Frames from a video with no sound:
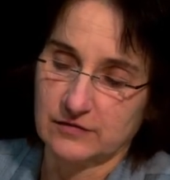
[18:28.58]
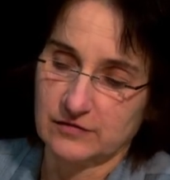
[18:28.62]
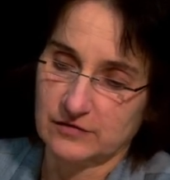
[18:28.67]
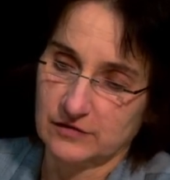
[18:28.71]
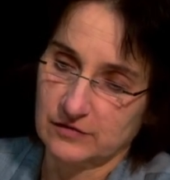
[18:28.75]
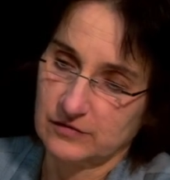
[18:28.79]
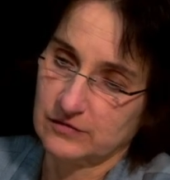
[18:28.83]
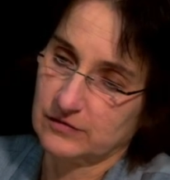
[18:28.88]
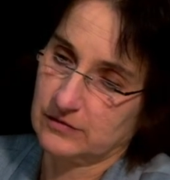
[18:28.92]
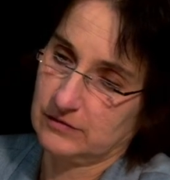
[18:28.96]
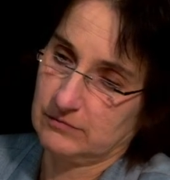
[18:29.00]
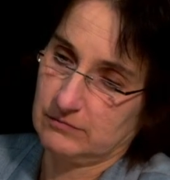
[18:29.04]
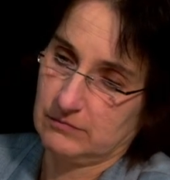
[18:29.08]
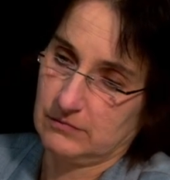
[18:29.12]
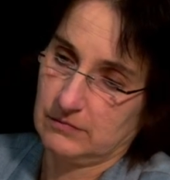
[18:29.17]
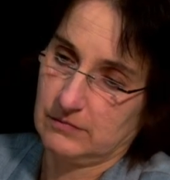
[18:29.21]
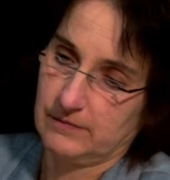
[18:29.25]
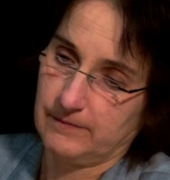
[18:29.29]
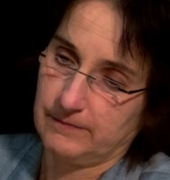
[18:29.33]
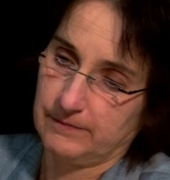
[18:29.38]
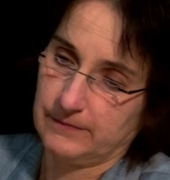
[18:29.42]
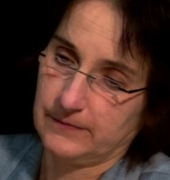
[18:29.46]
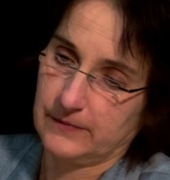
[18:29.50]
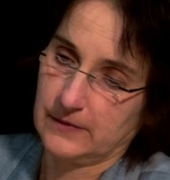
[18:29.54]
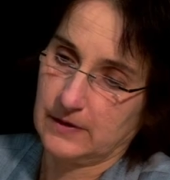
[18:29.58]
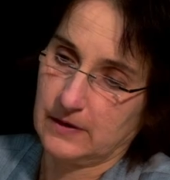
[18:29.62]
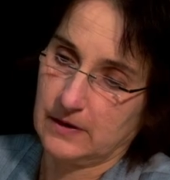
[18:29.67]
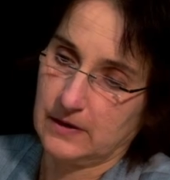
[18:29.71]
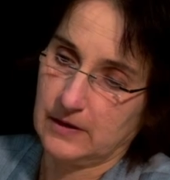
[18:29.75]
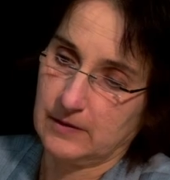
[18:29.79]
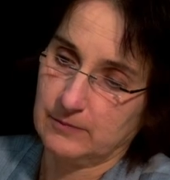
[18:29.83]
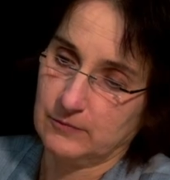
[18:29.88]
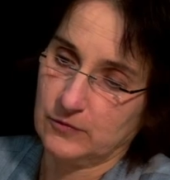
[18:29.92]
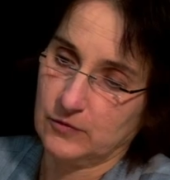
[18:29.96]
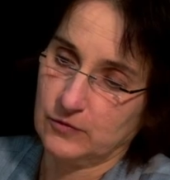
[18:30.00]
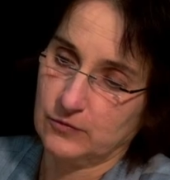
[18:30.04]
system,
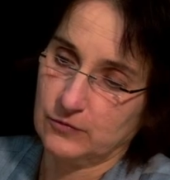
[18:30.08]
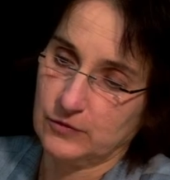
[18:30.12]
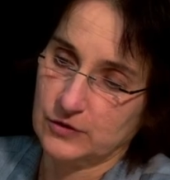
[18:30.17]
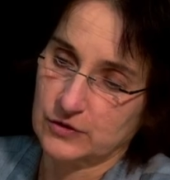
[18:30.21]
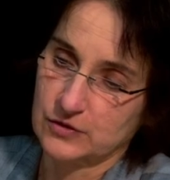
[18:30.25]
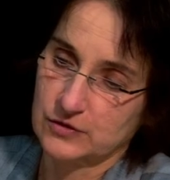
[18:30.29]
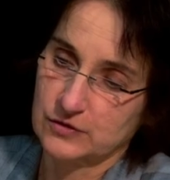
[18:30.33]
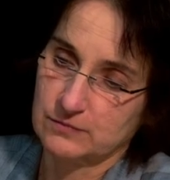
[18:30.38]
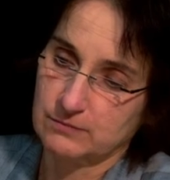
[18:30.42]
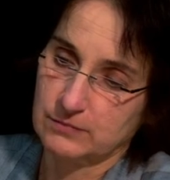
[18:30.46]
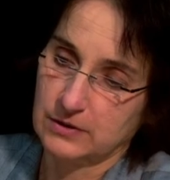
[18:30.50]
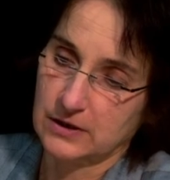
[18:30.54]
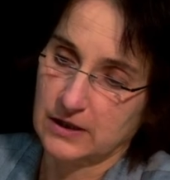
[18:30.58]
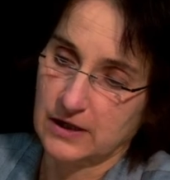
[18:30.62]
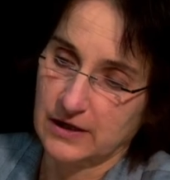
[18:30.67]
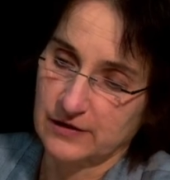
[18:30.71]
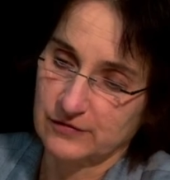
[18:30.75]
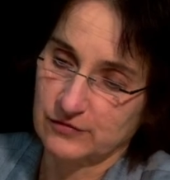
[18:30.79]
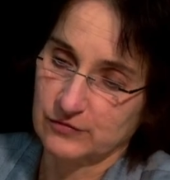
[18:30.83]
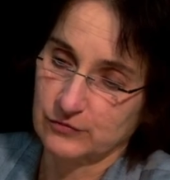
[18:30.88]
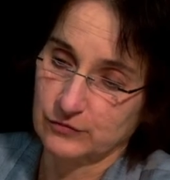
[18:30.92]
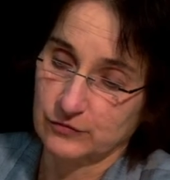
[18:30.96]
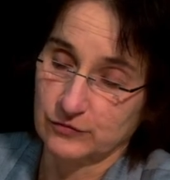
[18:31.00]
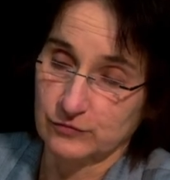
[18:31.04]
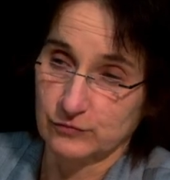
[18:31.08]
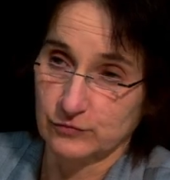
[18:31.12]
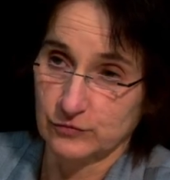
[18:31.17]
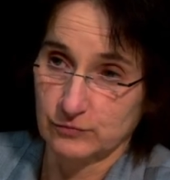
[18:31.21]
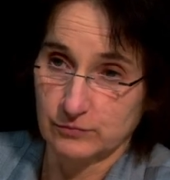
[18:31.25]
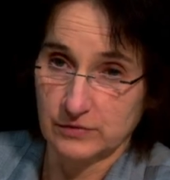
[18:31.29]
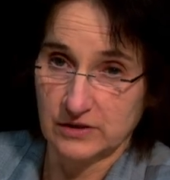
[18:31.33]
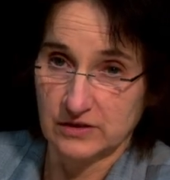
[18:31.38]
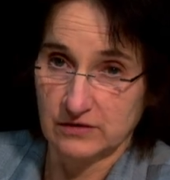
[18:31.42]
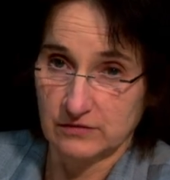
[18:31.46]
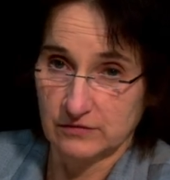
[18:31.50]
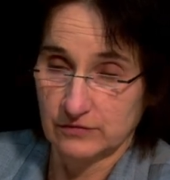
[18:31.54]
which pliosaurs
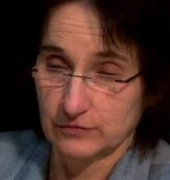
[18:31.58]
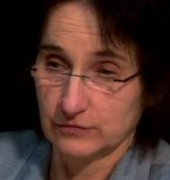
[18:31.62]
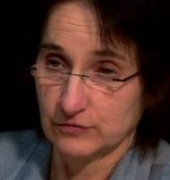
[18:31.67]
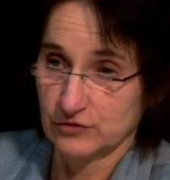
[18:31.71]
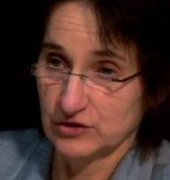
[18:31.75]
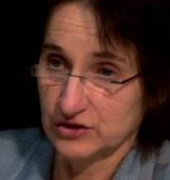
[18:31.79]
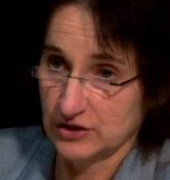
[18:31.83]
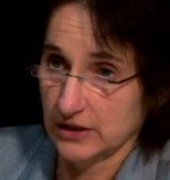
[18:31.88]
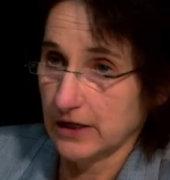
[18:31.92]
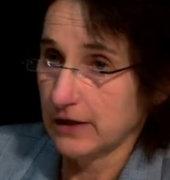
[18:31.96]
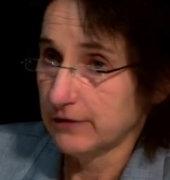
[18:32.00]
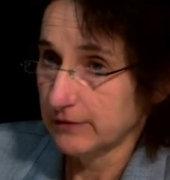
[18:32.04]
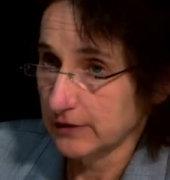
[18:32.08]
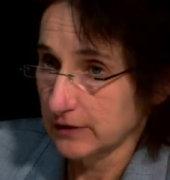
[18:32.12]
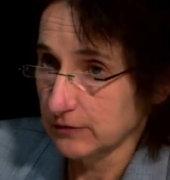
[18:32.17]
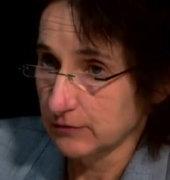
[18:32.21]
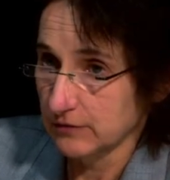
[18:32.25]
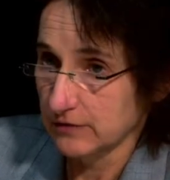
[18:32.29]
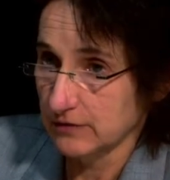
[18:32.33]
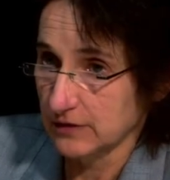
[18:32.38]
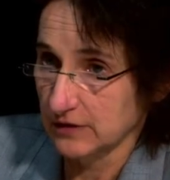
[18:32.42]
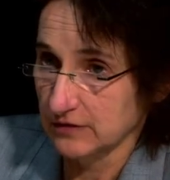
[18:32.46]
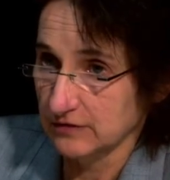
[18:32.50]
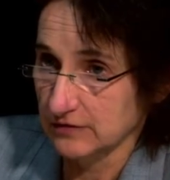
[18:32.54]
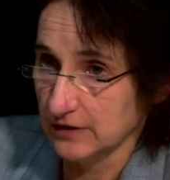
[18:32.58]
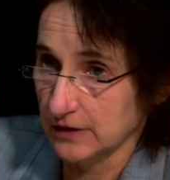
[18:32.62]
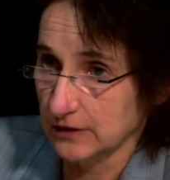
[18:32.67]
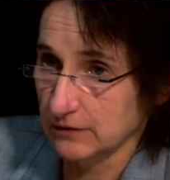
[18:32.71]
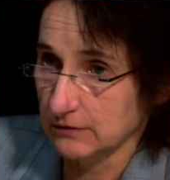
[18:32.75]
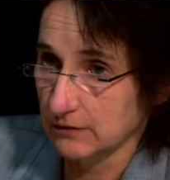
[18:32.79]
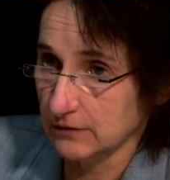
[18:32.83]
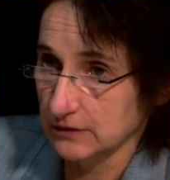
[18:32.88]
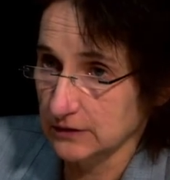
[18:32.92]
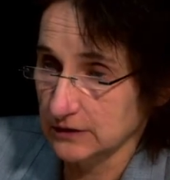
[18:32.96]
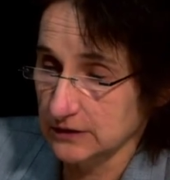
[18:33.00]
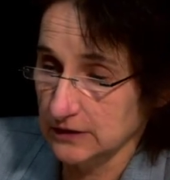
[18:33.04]
would be sort of sharing with things
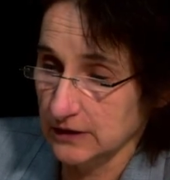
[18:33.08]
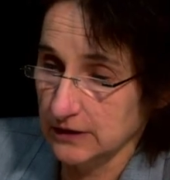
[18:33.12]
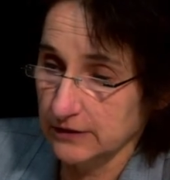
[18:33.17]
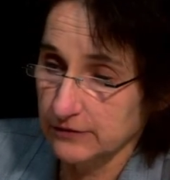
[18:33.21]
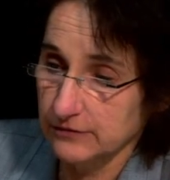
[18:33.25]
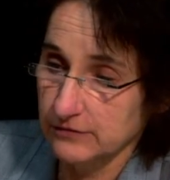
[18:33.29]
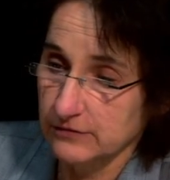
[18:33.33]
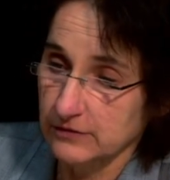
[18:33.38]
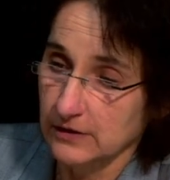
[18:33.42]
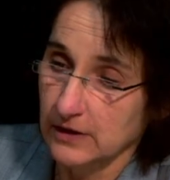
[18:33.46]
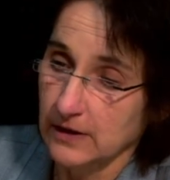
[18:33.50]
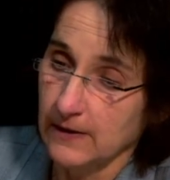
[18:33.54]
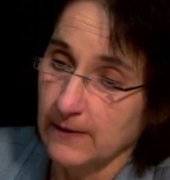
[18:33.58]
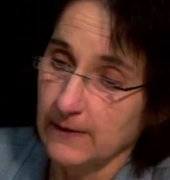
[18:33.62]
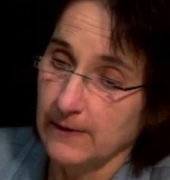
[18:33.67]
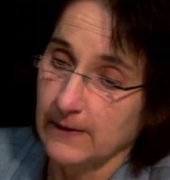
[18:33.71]
like crocodiles.